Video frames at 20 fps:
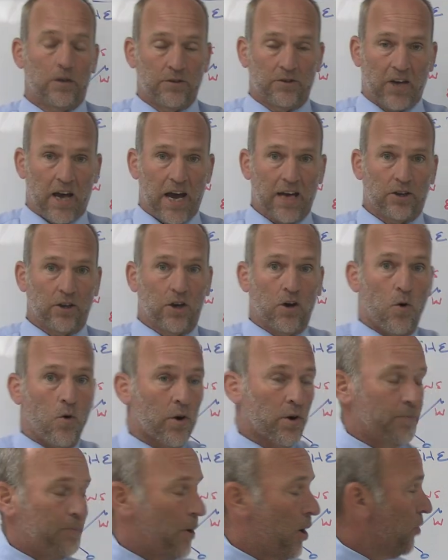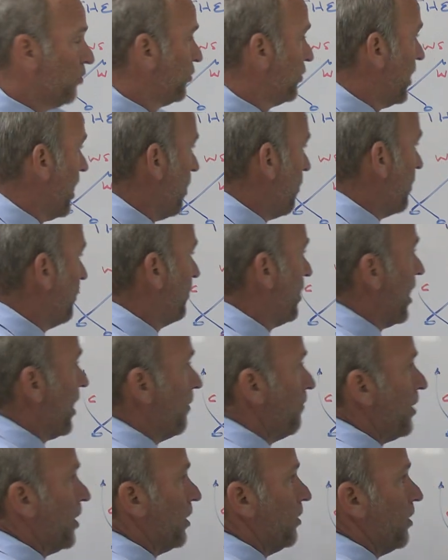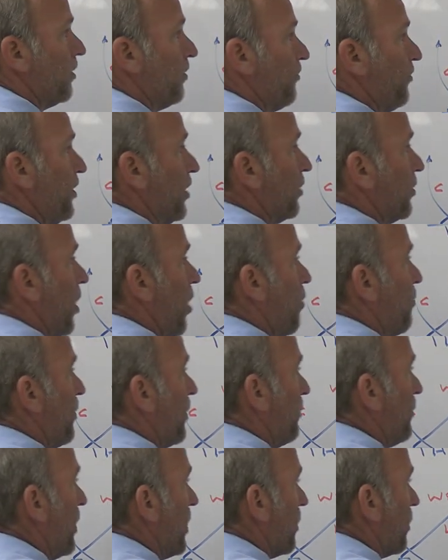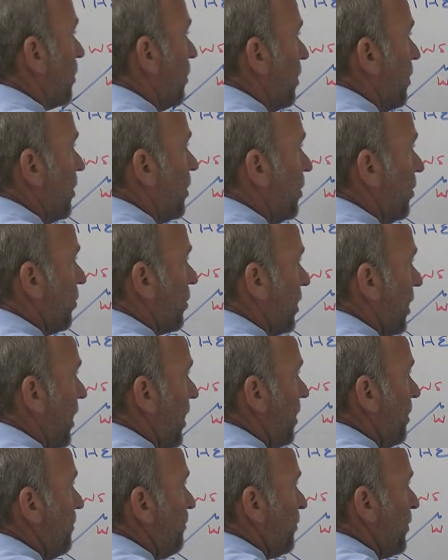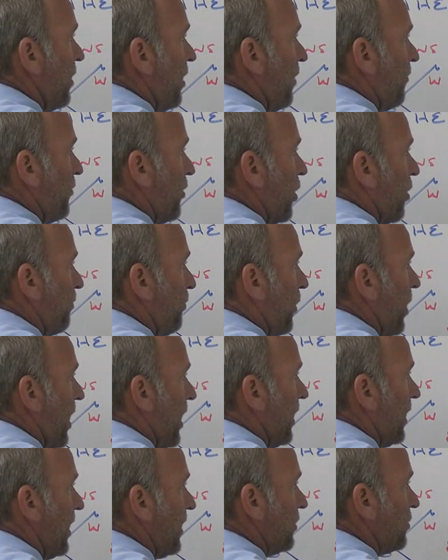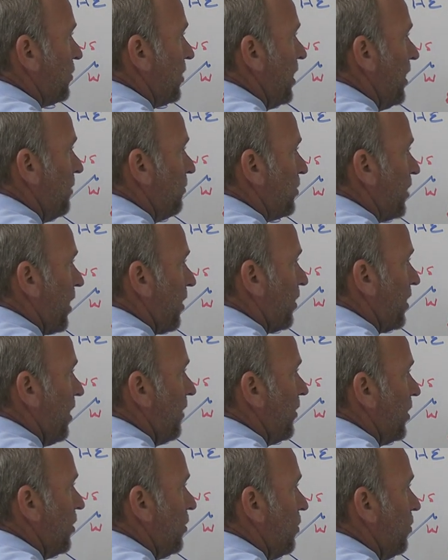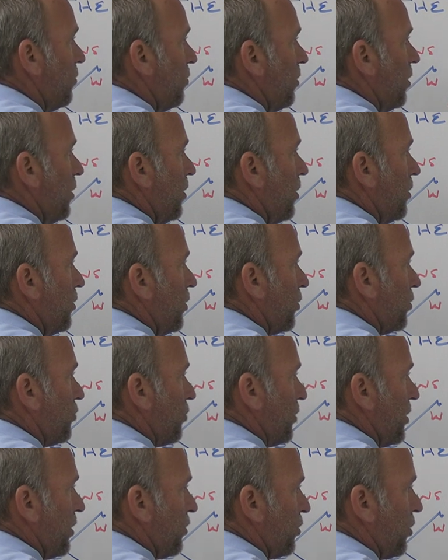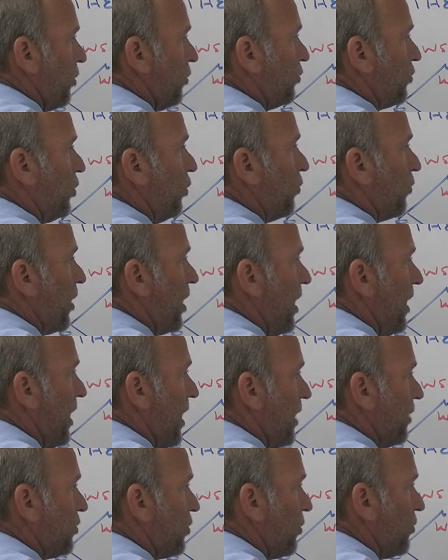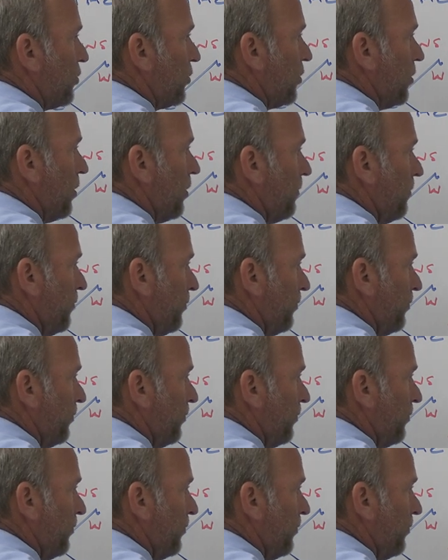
tag the corner post. Now we've got a middle of the field open beater. Okay, if you're playing against teams that are giving you your traditional two read answers,